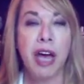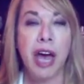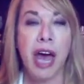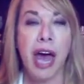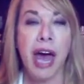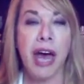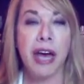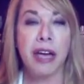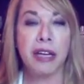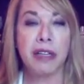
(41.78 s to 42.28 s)

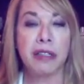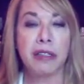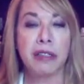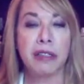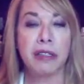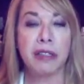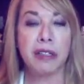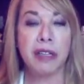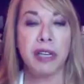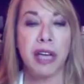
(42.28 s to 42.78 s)

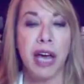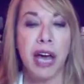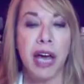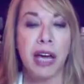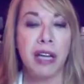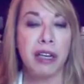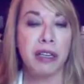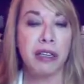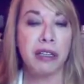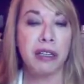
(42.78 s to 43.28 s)
and
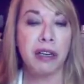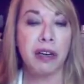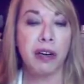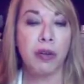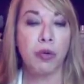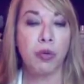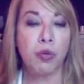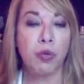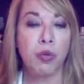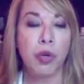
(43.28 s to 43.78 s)
can
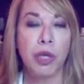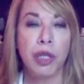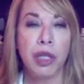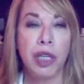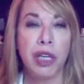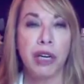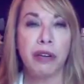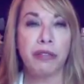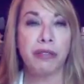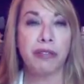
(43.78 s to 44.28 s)

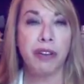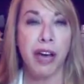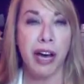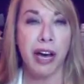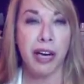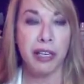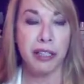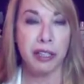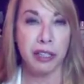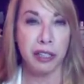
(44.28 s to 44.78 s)
really
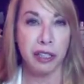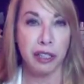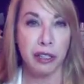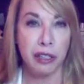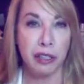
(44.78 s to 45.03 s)
affect